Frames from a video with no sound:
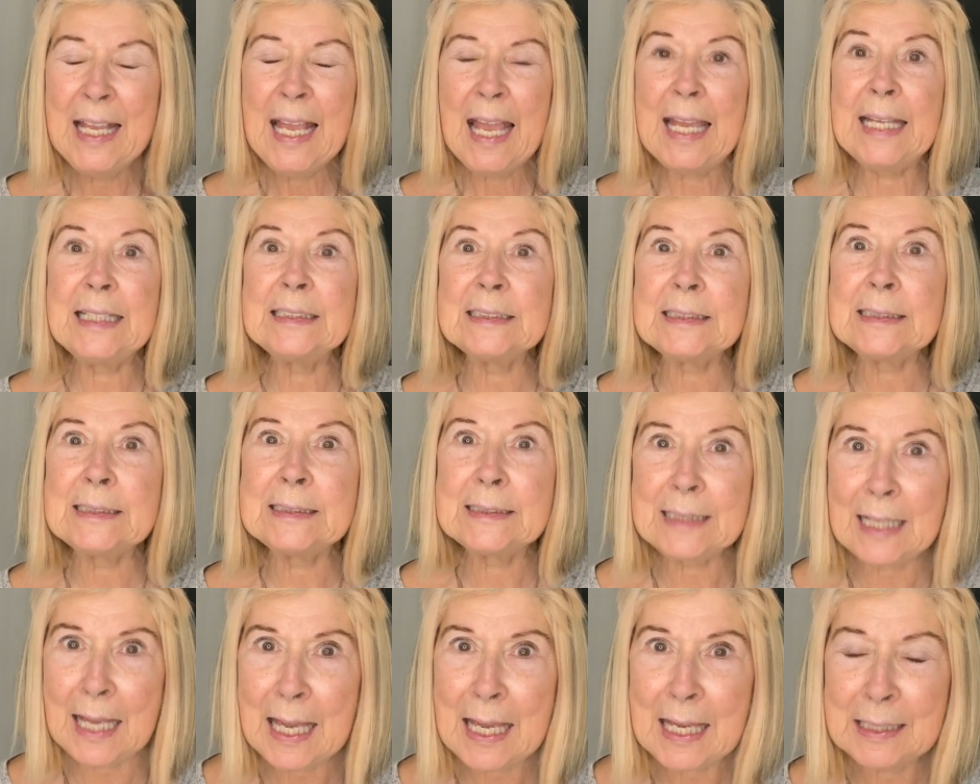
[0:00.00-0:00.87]

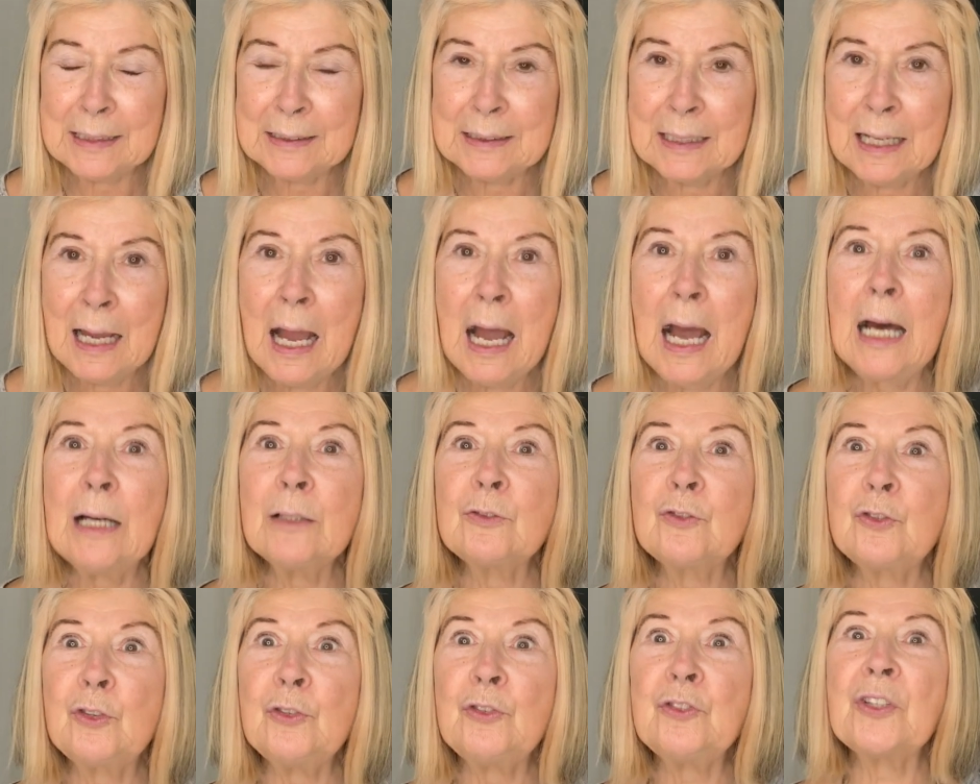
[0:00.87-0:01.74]
Instead,
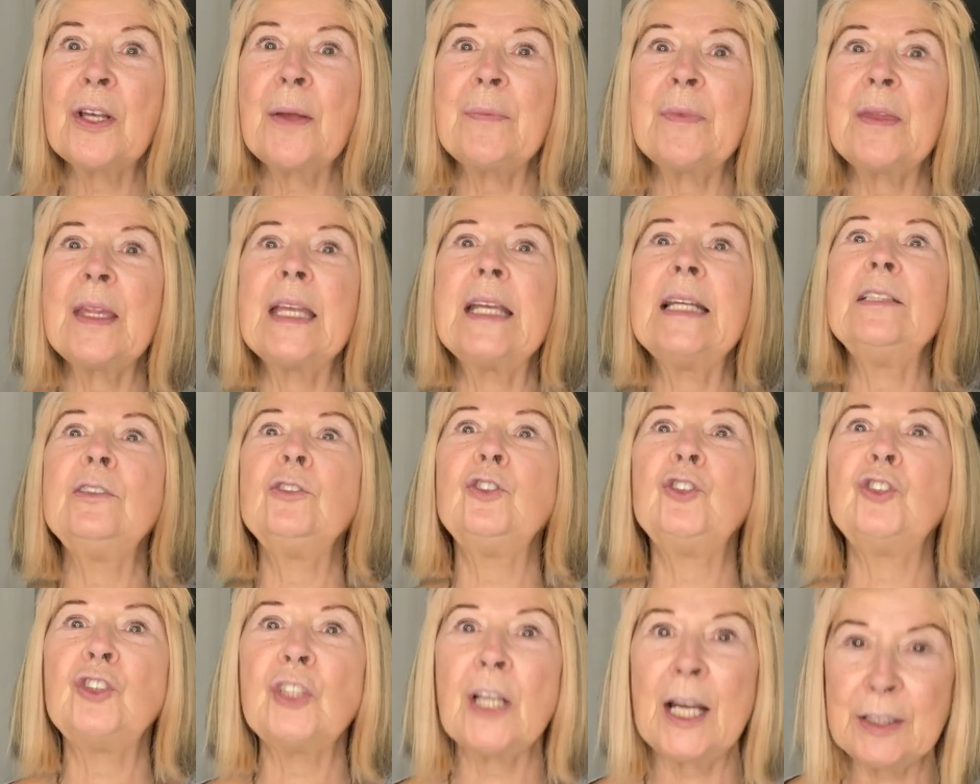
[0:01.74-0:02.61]
I'll do something in
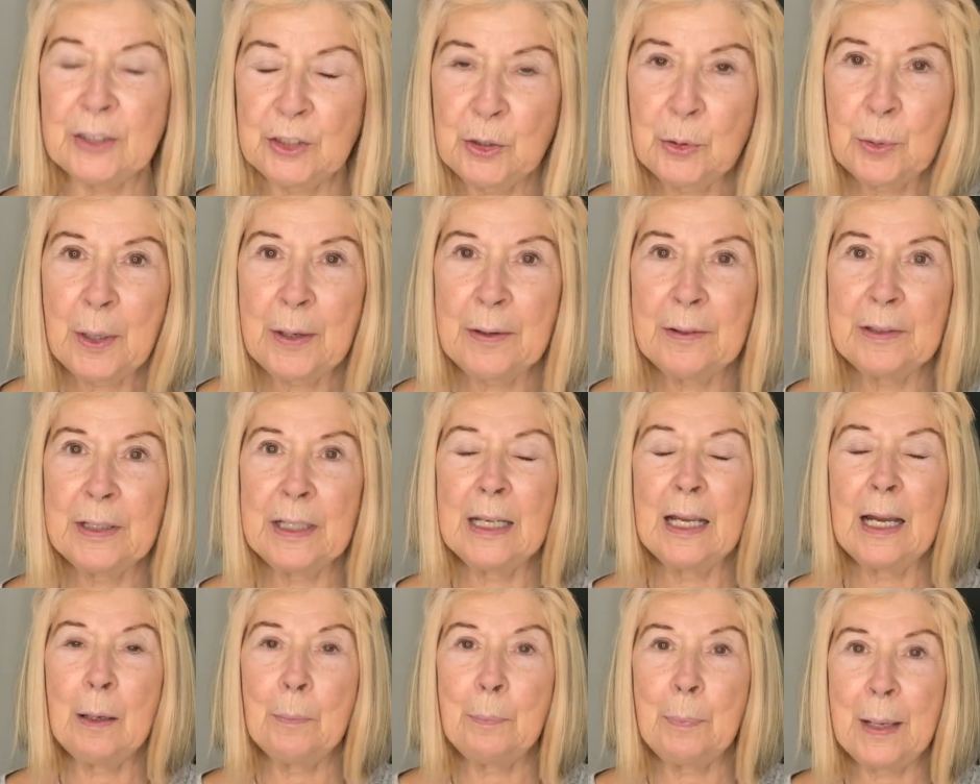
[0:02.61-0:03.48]

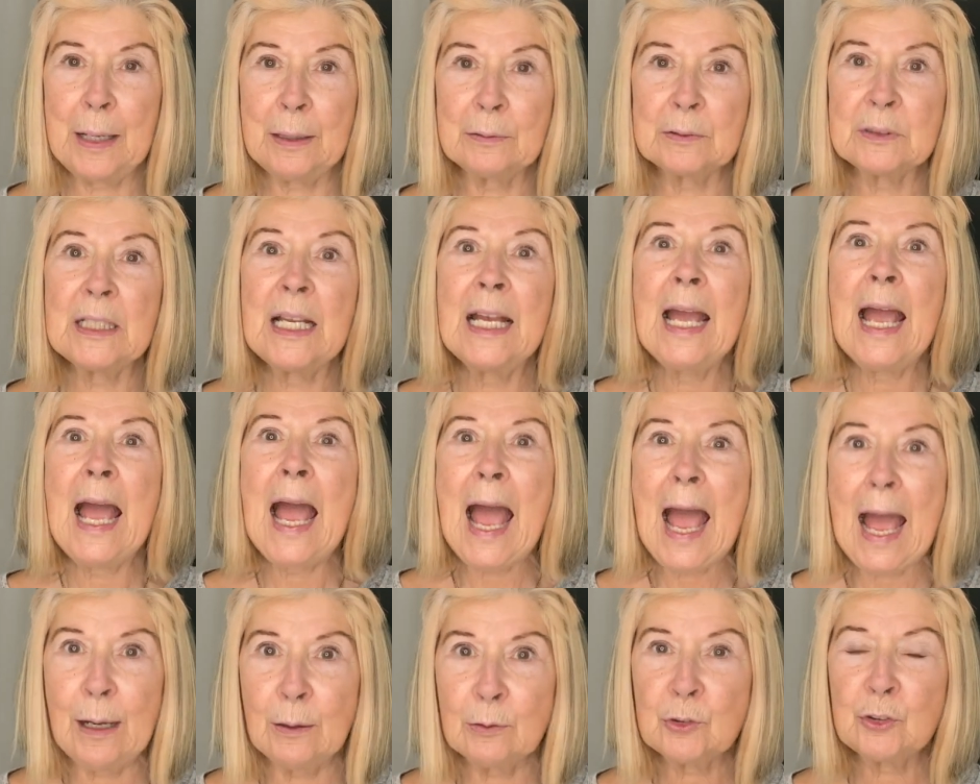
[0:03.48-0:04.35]
January about
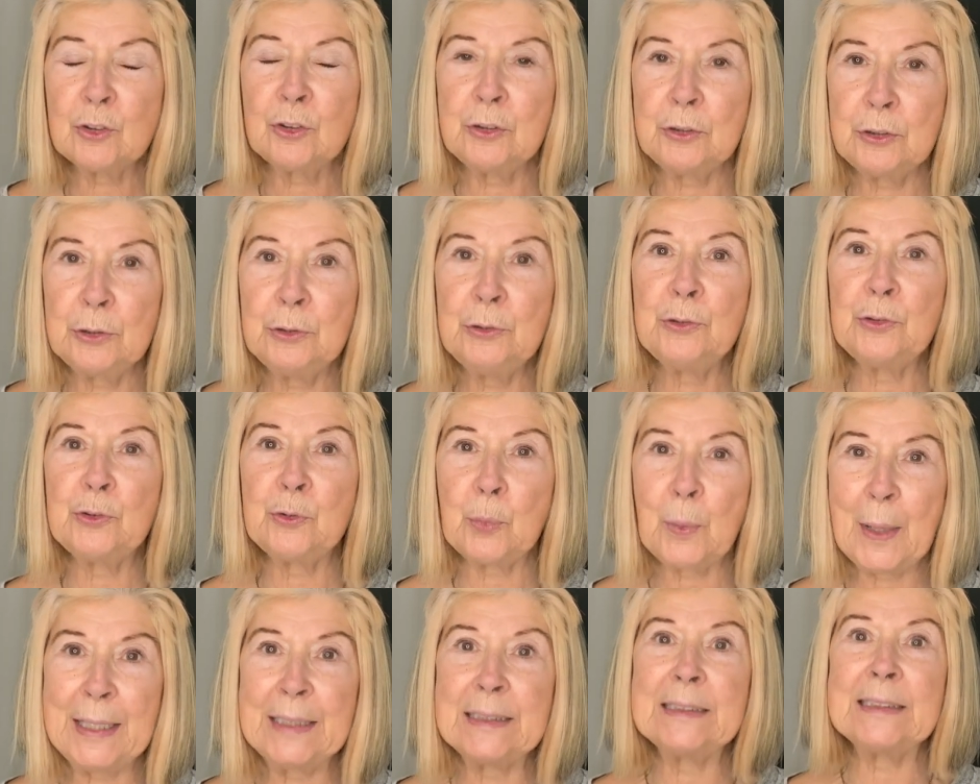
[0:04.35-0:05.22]
how to lose
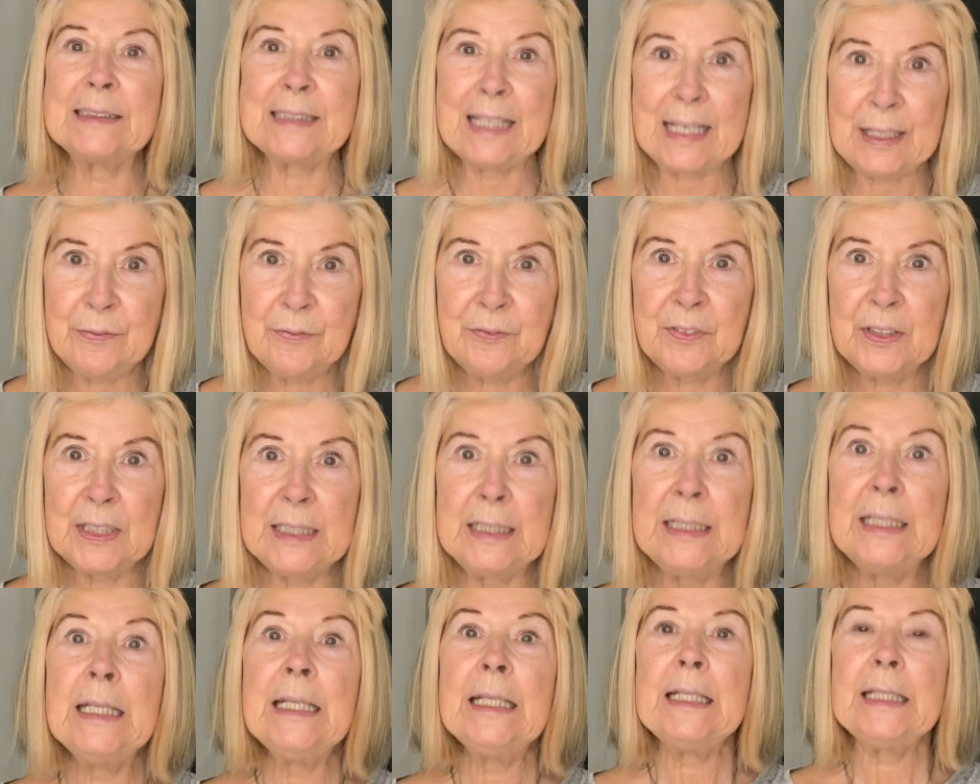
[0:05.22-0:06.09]
weight
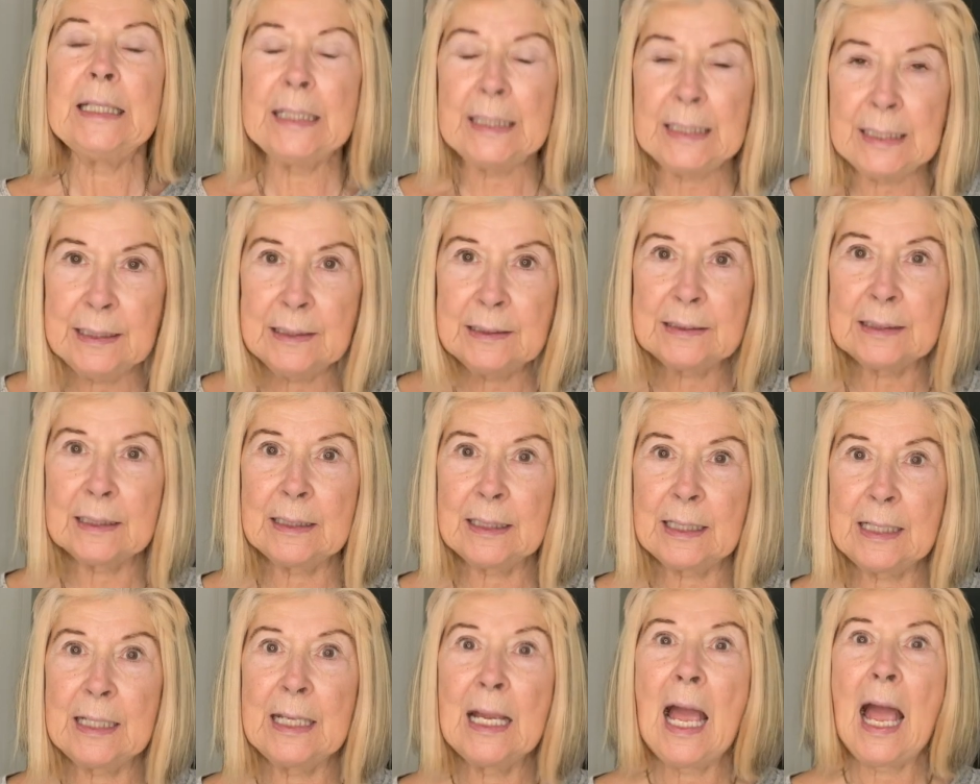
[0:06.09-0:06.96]
safely,
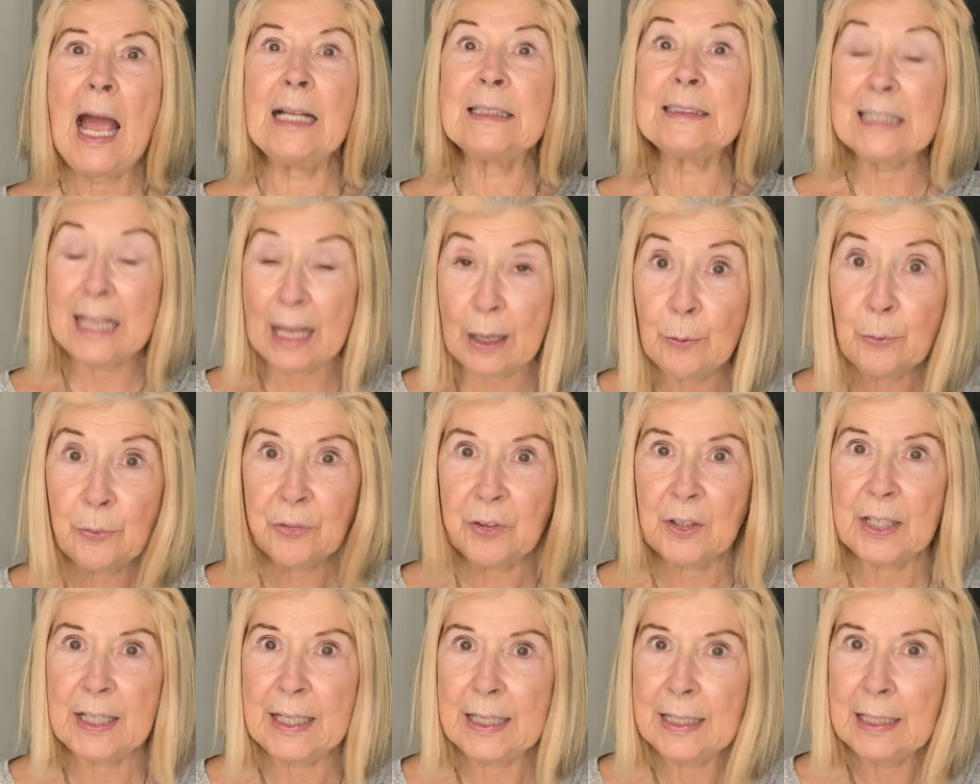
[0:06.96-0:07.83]
easily and
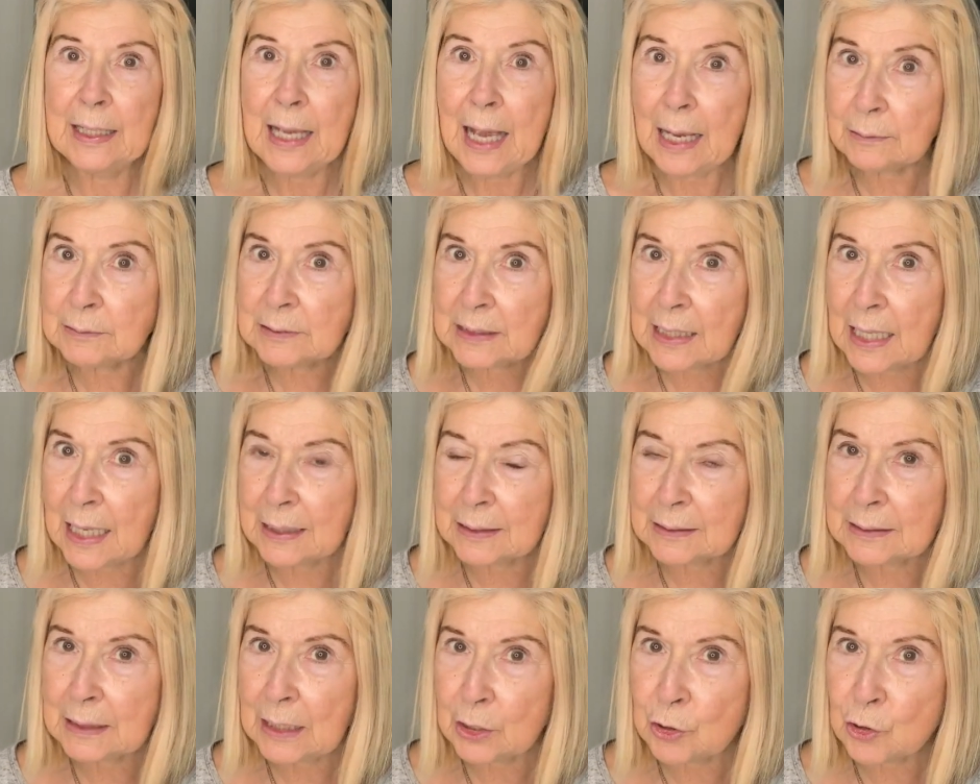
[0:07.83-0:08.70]
healthily. How's
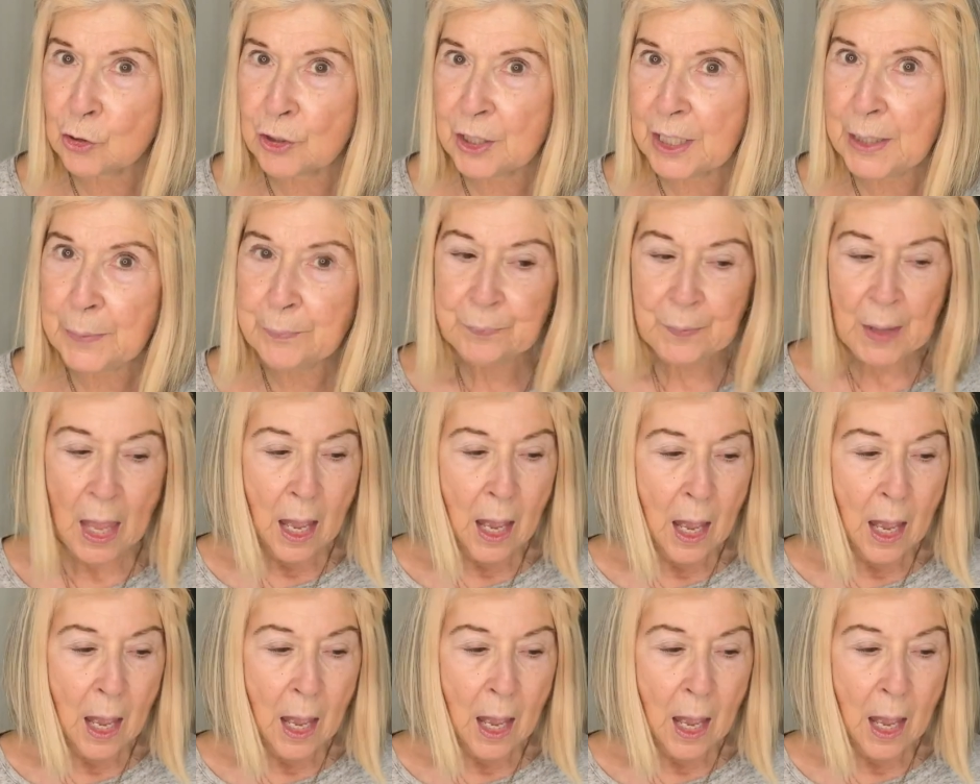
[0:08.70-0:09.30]
that? Agree?